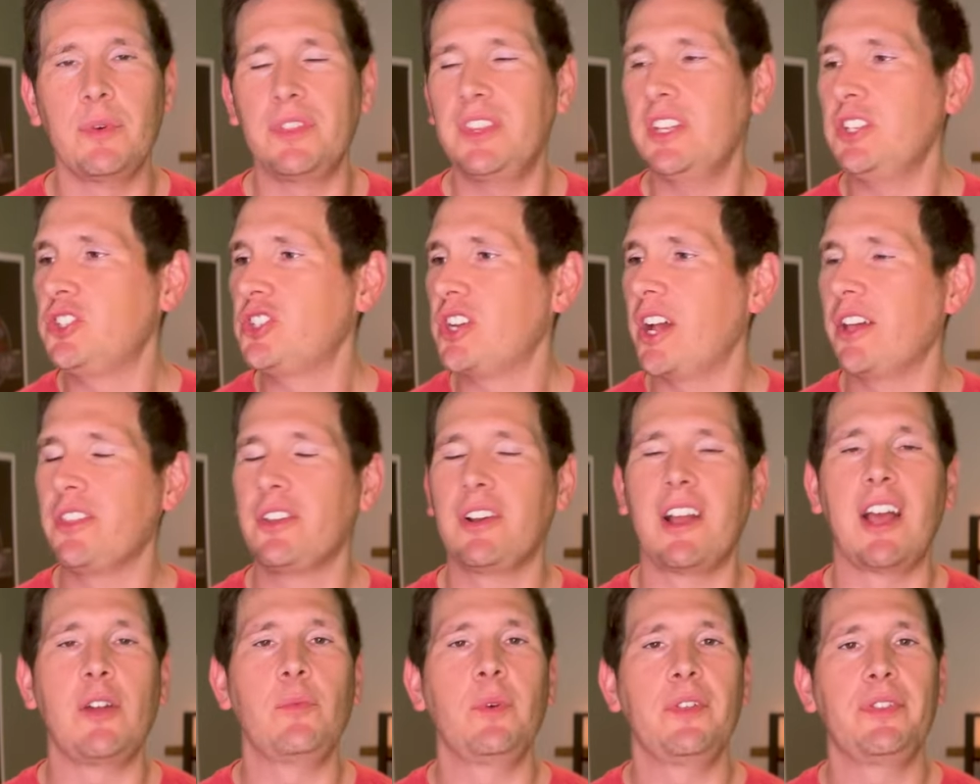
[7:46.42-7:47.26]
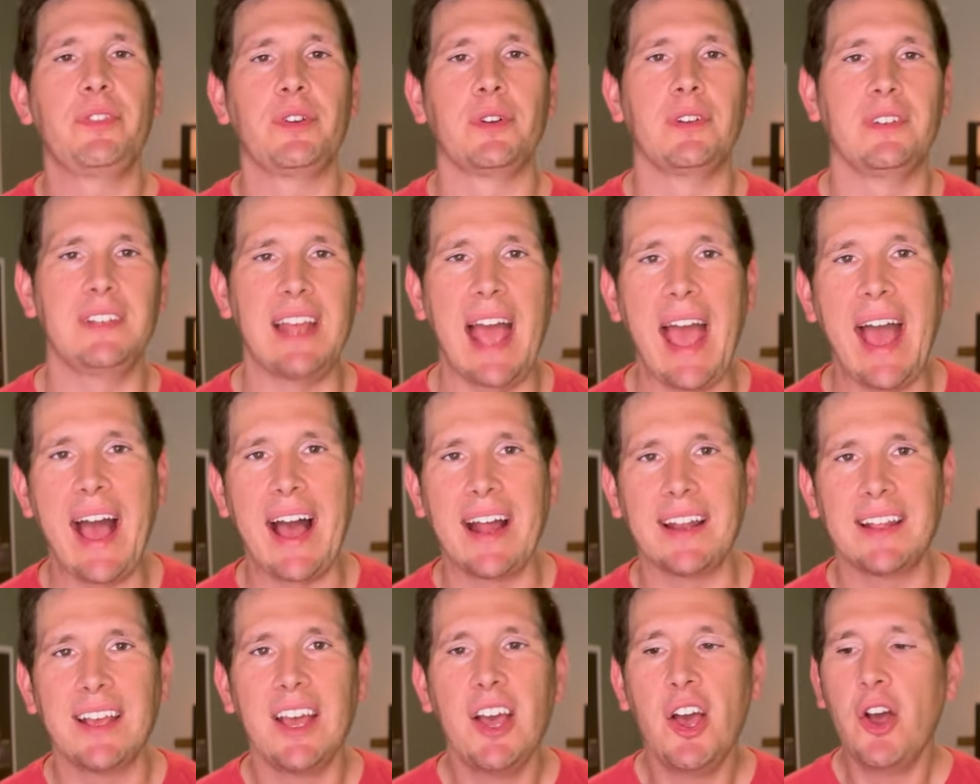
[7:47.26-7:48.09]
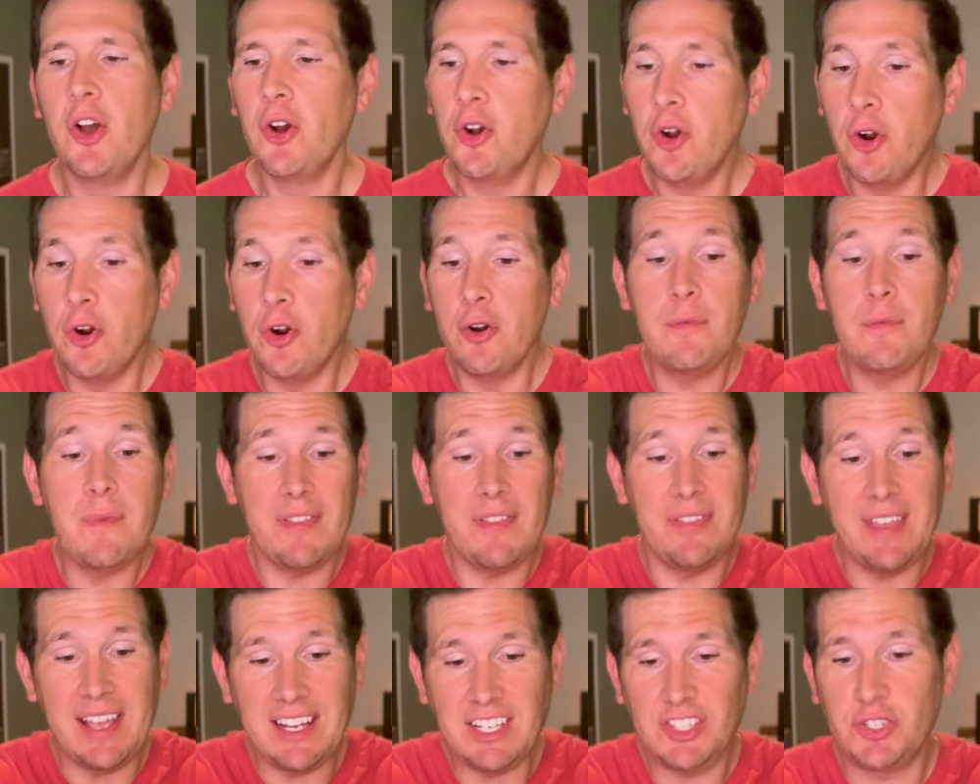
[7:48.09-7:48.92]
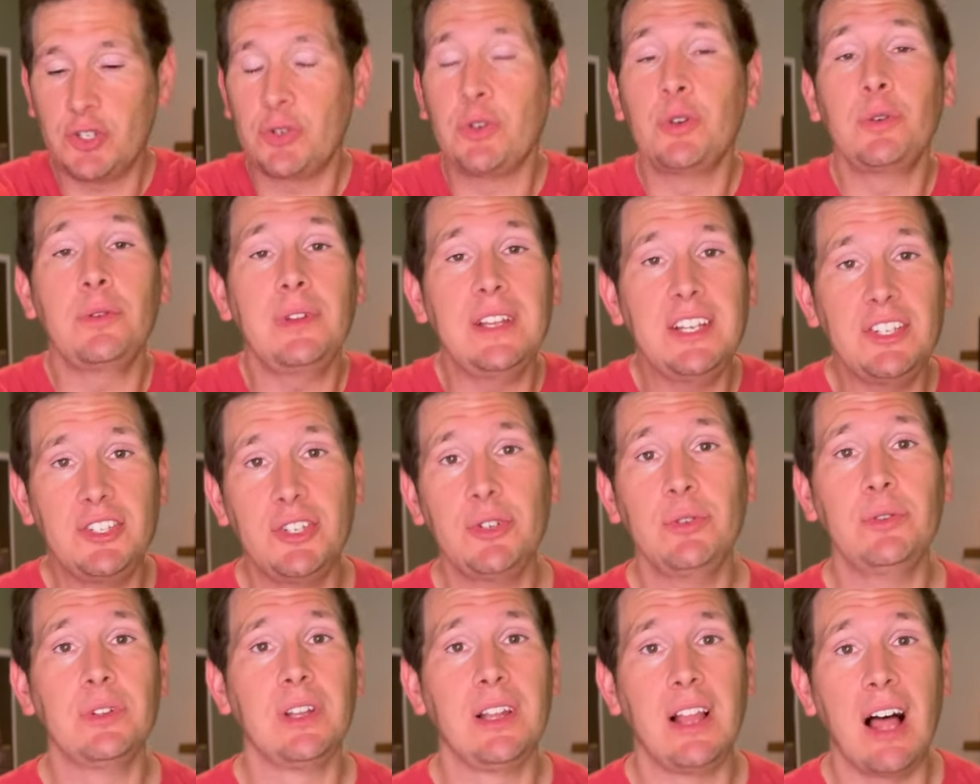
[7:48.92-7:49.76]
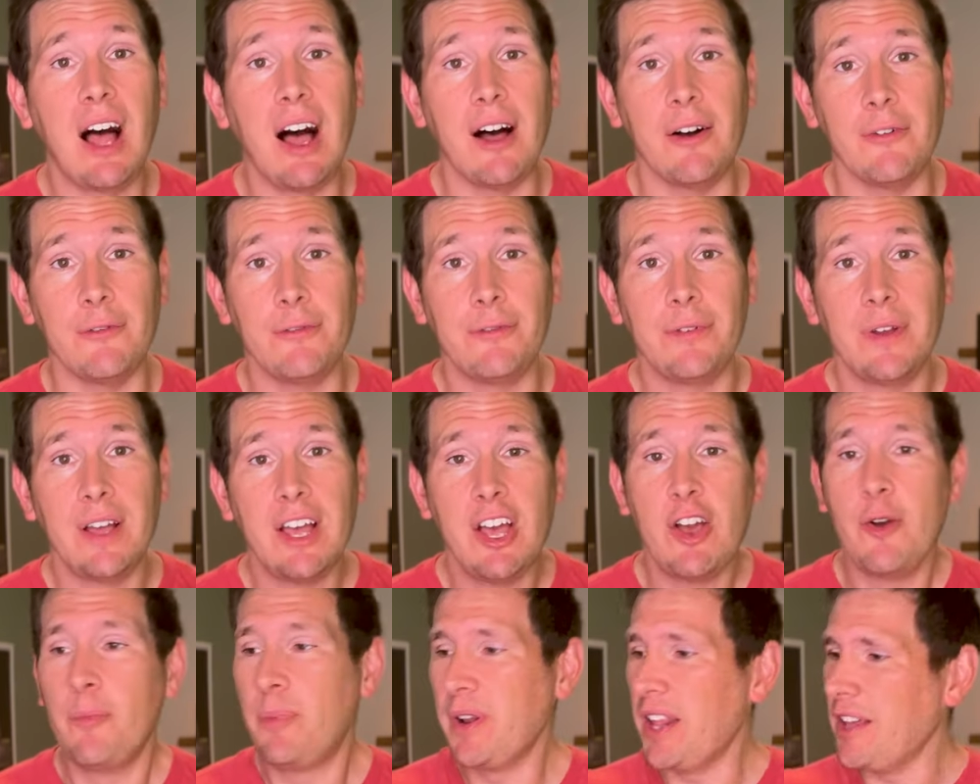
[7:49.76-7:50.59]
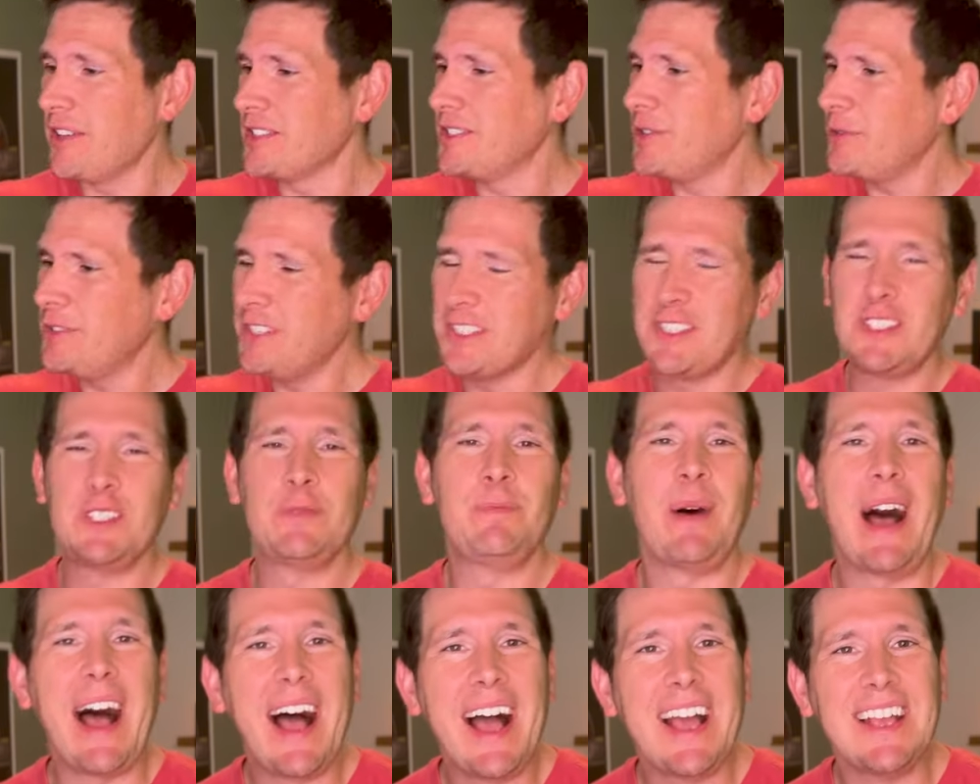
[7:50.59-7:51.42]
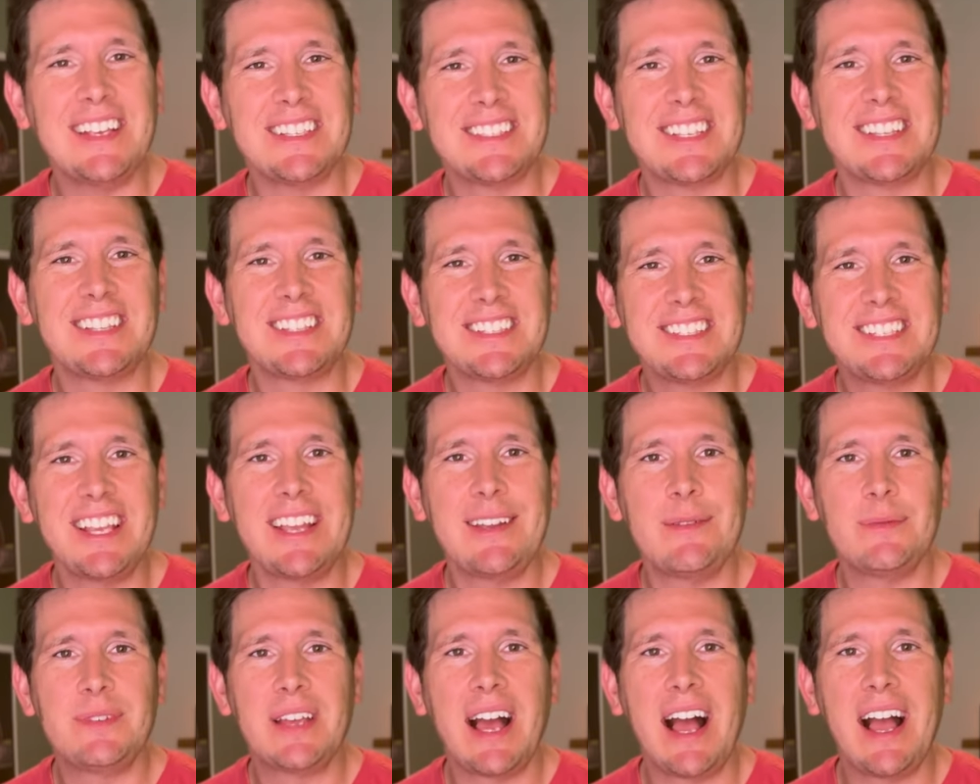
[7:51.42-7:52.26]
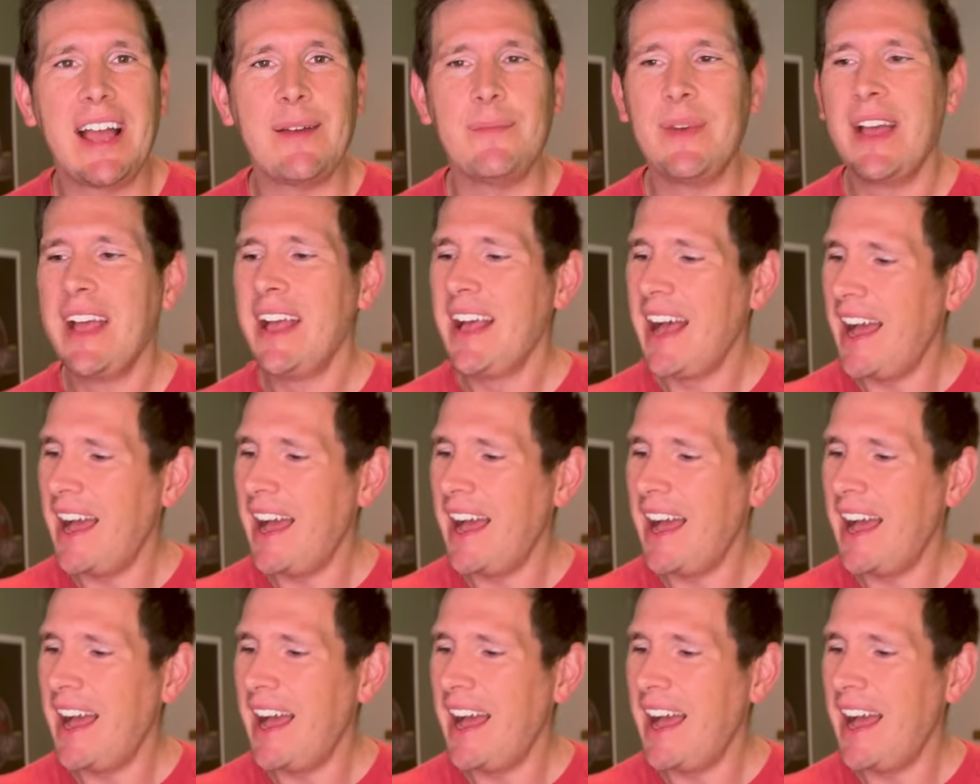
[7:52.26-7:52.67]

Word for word: with each other and with their dad, whom they truly do love, but also despise at the same time.